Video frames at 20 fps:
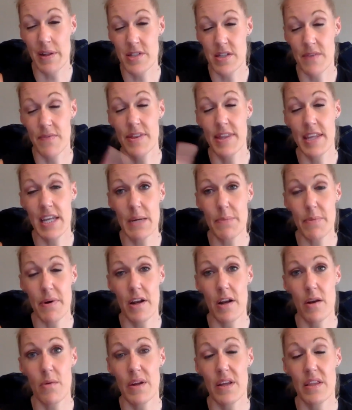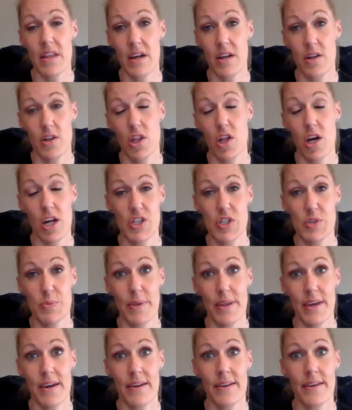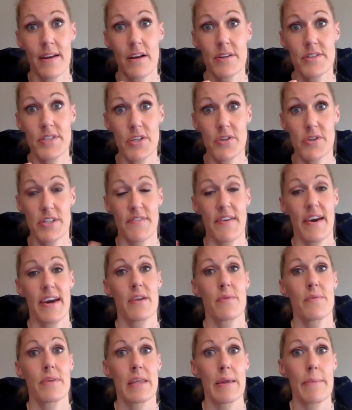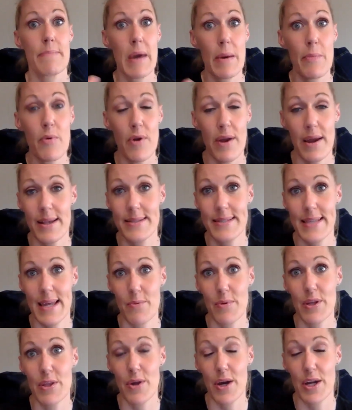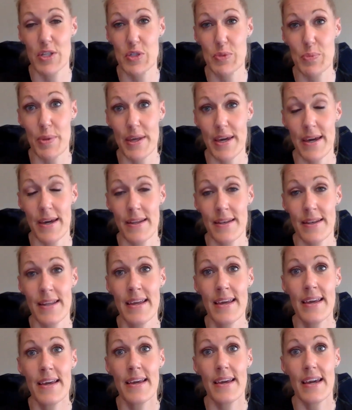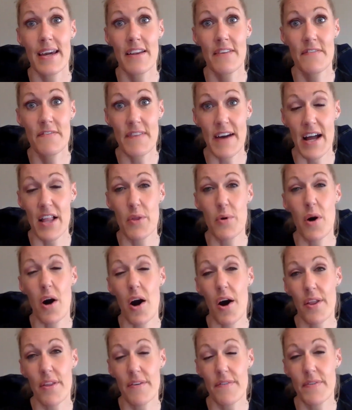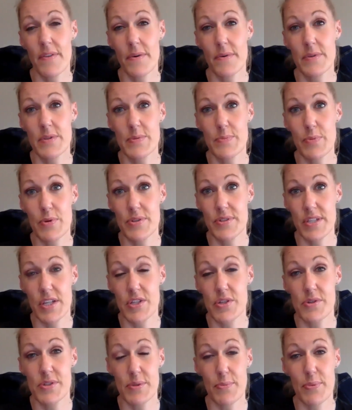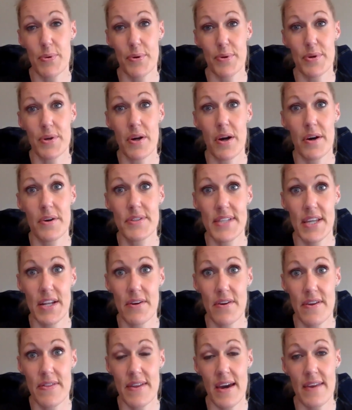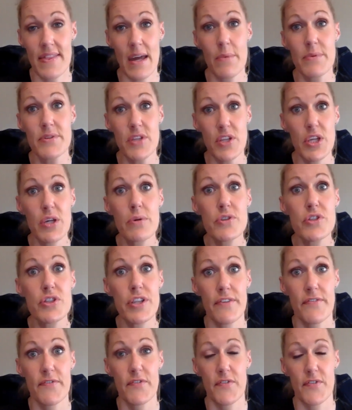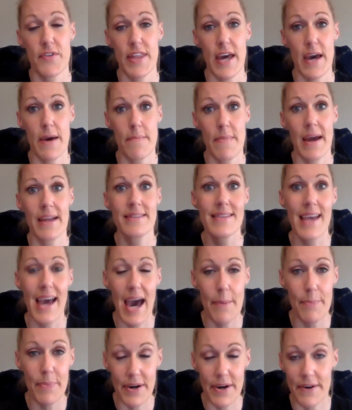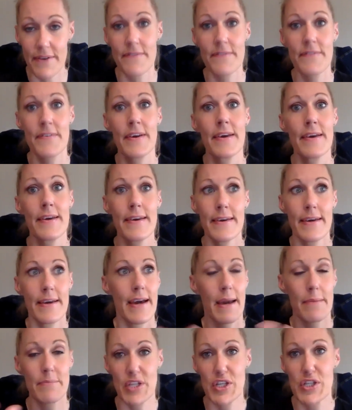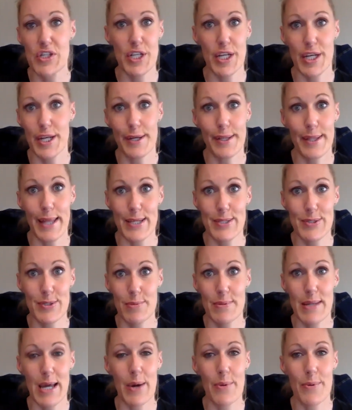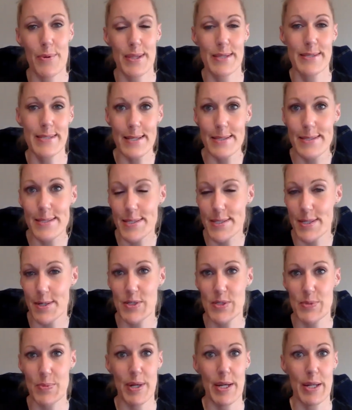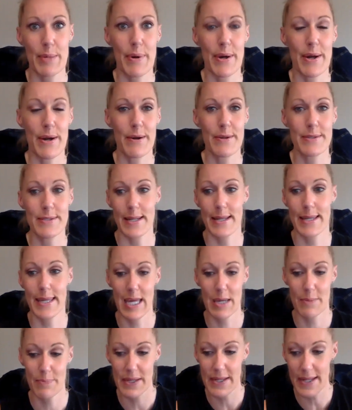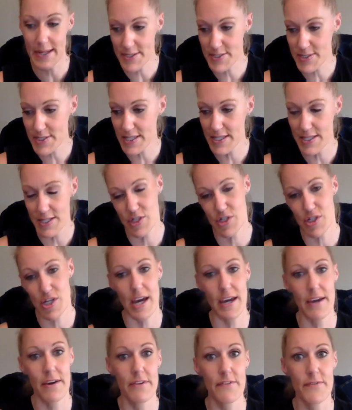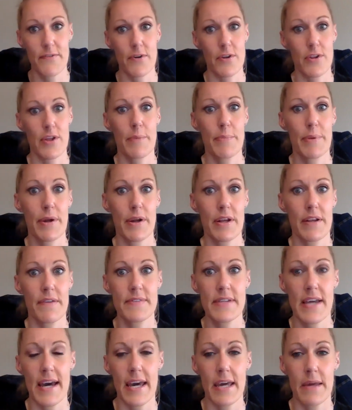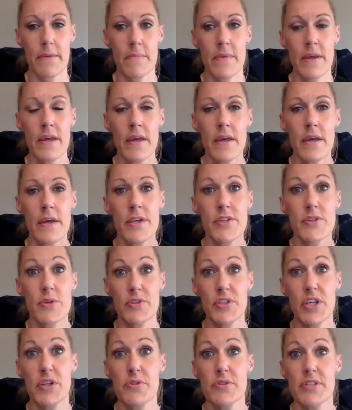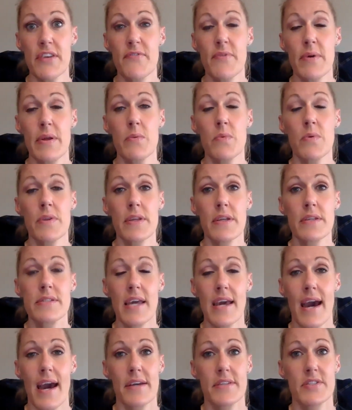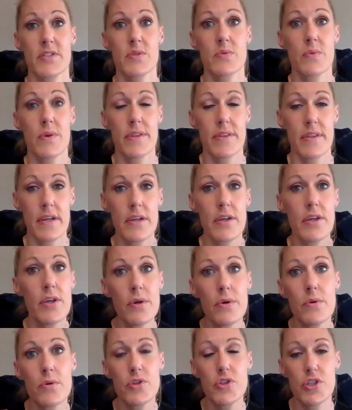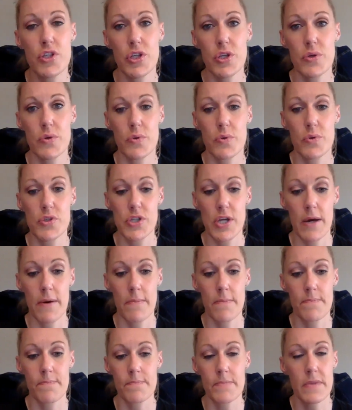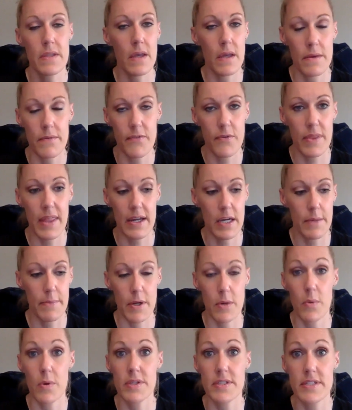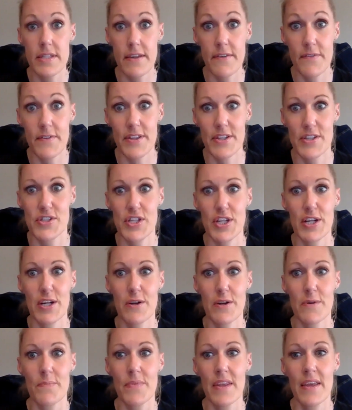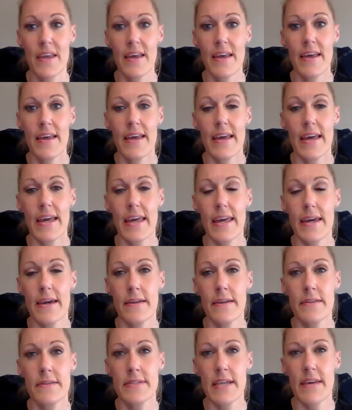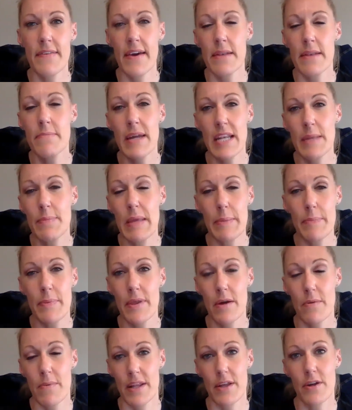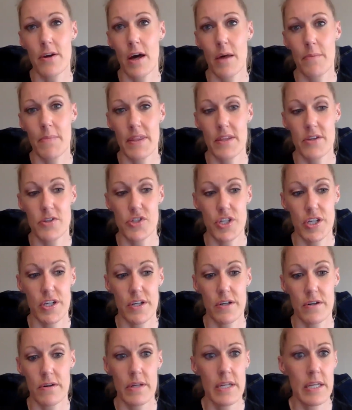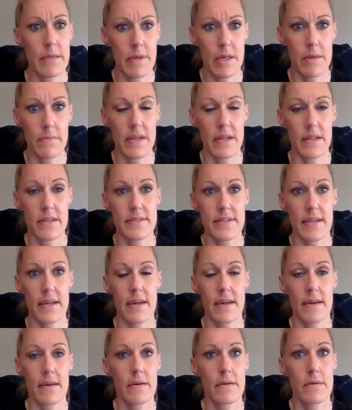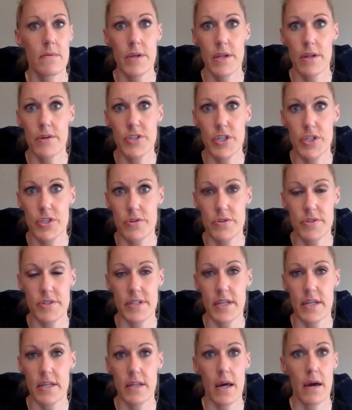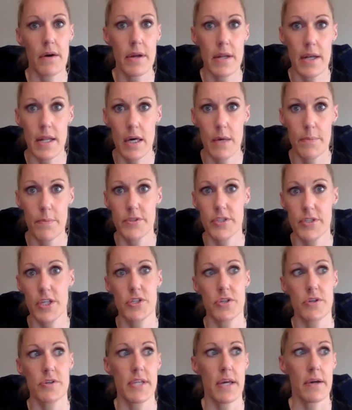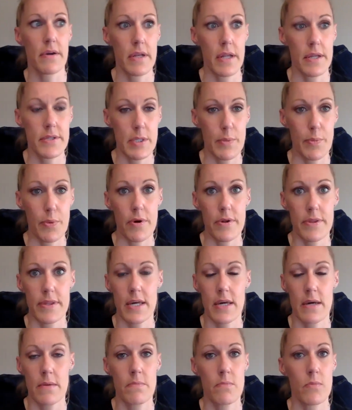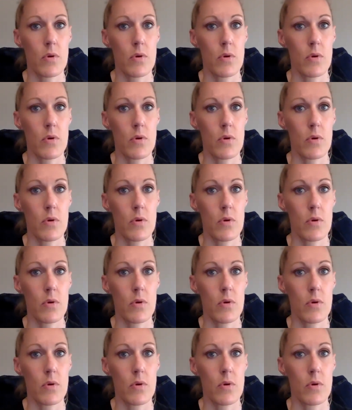So if you think about our relaunch plan, our teachers have had to really memorize that relaunch plan and follow all of those procedures and protocols that are in that. And that was a huge lift for them, on top of, I'm teaching in a classroom now where the desks are spread apart and I can't be next to this child for a long period of time. So our teachers have been really tasked with a huge, for lack of better words, lift this year. And I've had many people already call me this year, email me and say, what do your teachers need? How can I help your teachers? How can I support them?